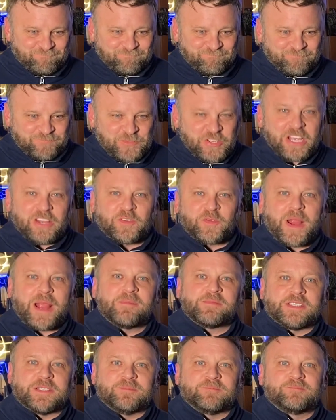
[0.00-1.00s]
Jalen
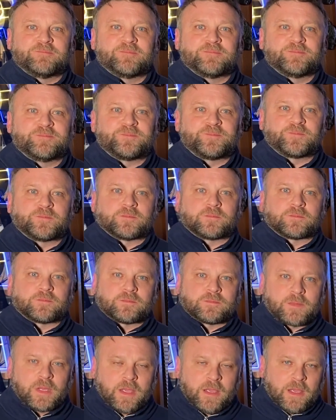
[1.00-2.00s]
Ramsey.
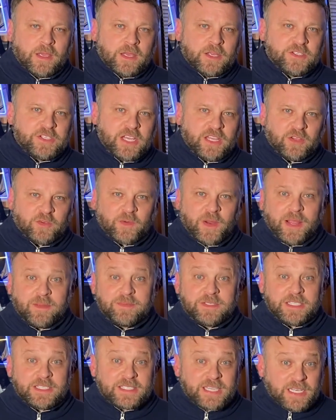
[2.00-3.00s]
Jalen
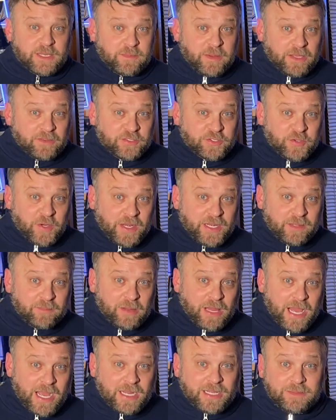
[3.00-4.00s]
Ramsey is said to be on the trading
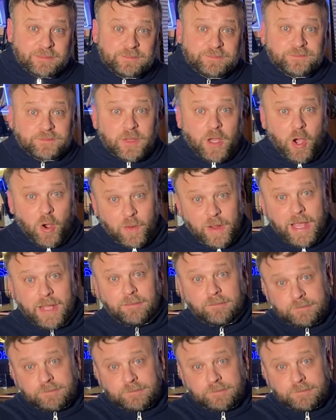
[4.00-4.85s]
block. Okay.